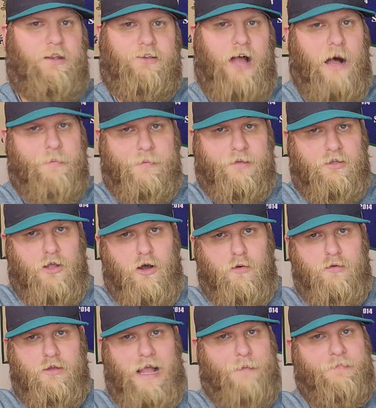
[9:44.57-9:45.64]
Tommy
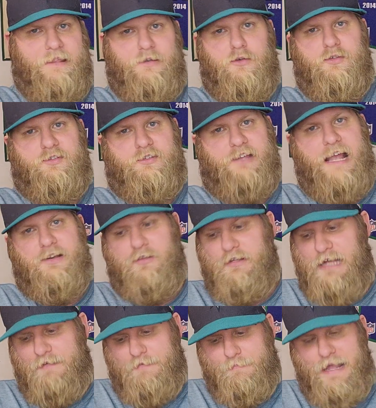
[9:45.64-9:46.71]
Milone, I'm, who's
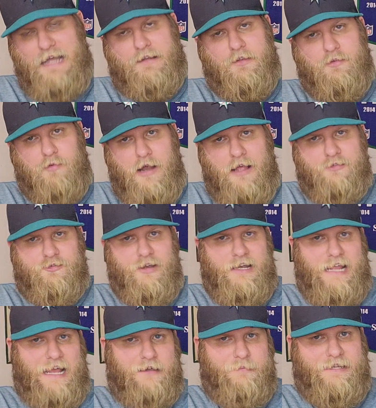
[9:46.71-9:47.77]
technically not even back on the roster, and
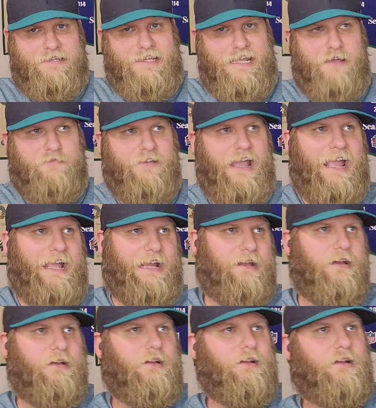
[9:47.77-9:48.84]
he had to be DFA'd
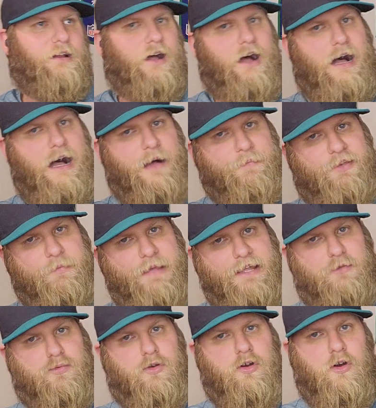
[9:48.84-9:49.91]
um, to
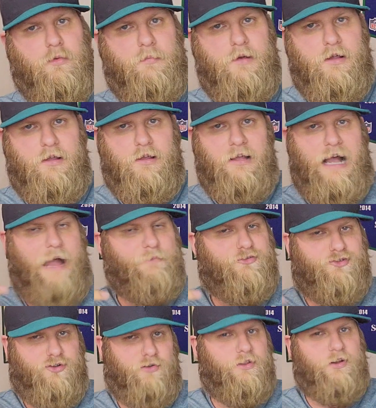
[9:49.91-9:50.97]
make room. I'm
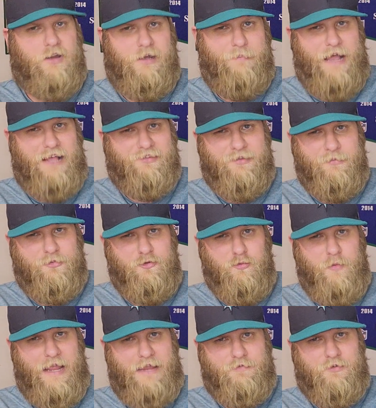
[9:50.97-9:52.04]
sure they're going to pass him
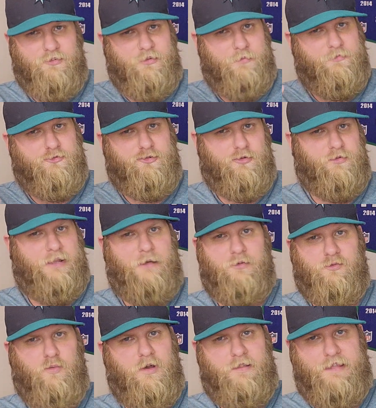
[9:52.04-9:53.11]
through waivers. I'm sure that
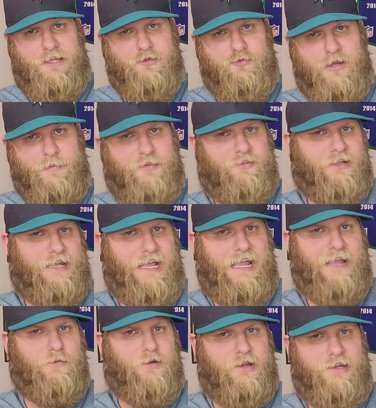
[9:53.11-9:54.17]
was one of the agreements. Like,
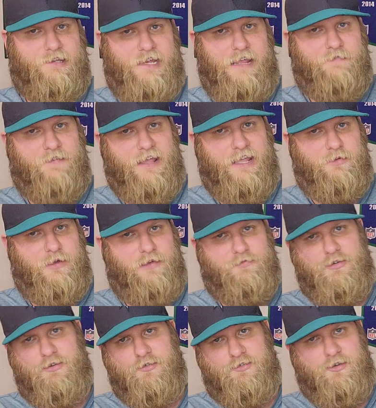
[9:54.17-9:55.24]
hey, we're going to DFA you
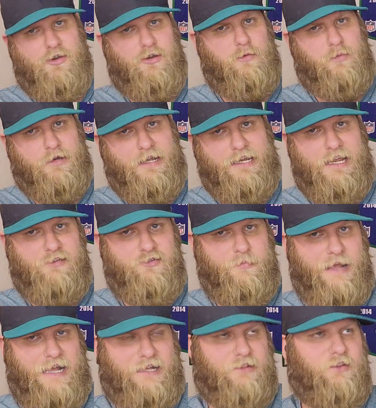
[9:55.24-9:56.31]
after your start, and we're going to get you
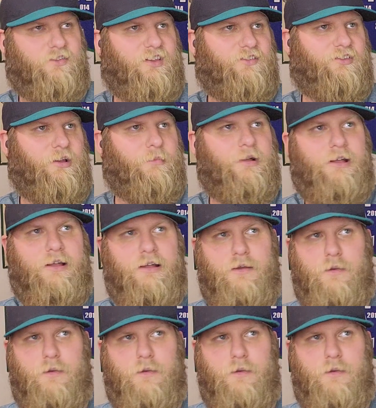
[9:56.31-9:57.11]
back in the system.